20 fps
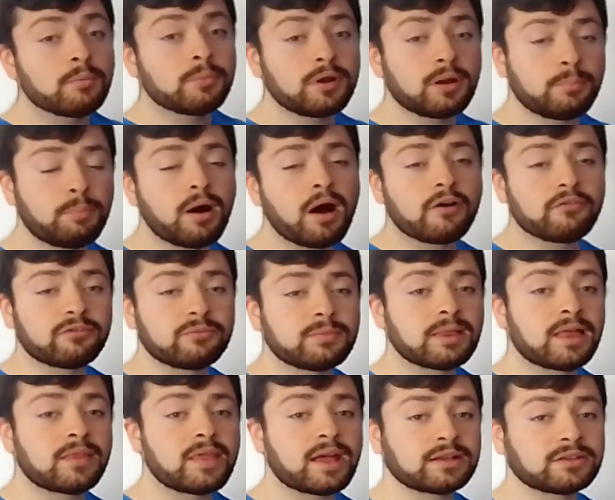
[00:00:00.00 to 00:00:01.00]
But apart from
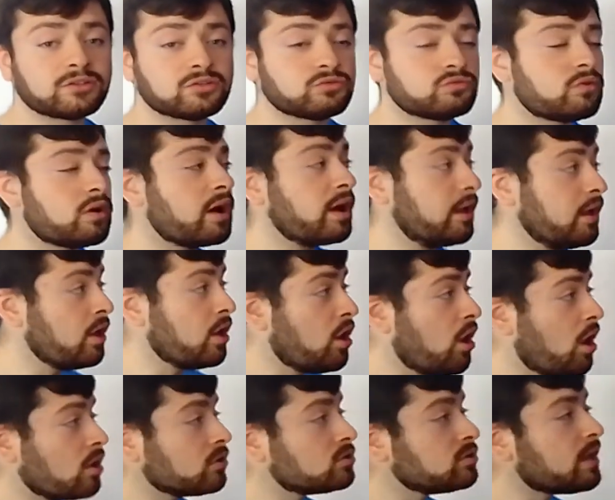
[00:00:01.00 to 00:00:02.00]
that, that's alright.
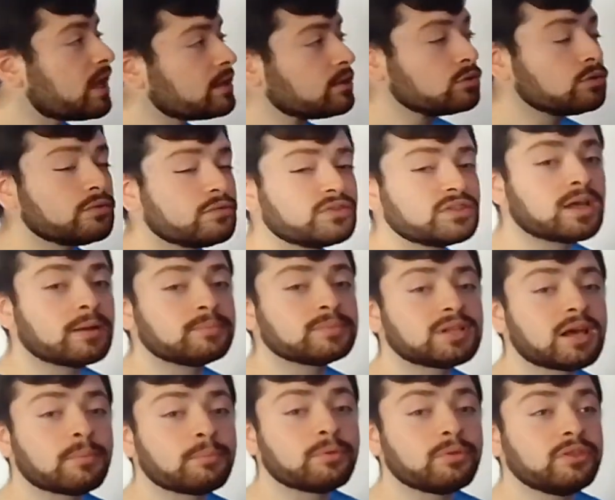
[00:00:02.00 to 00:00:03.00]
So that sort of
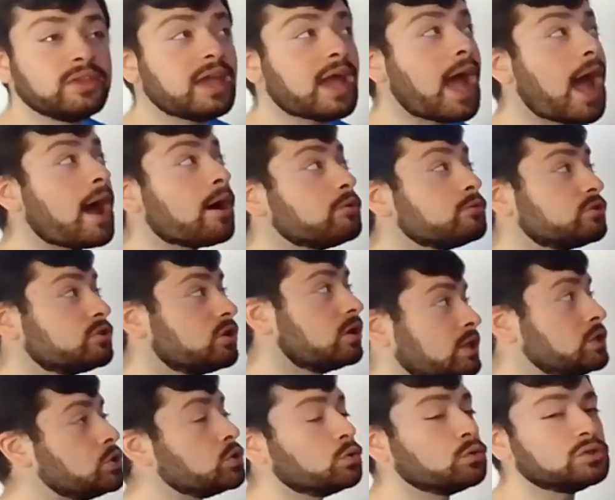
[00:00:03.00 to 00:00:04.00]
sums up the
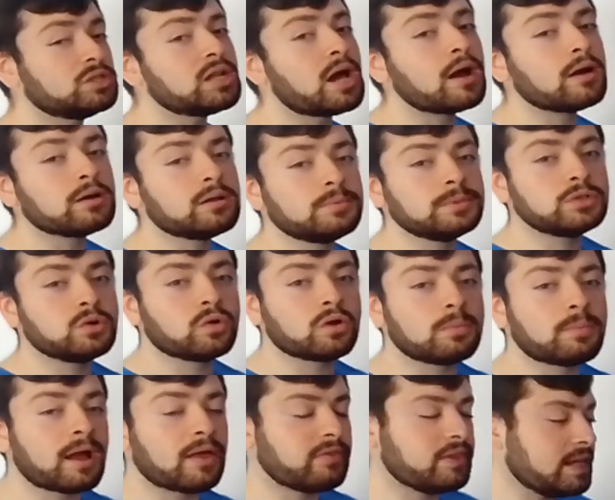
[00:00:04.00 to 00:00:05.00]
outside doors. Now I'm going to be
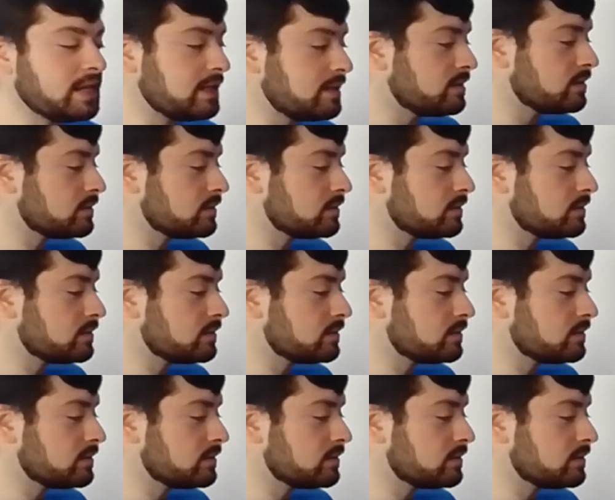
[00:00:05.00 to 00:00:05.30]
talking about the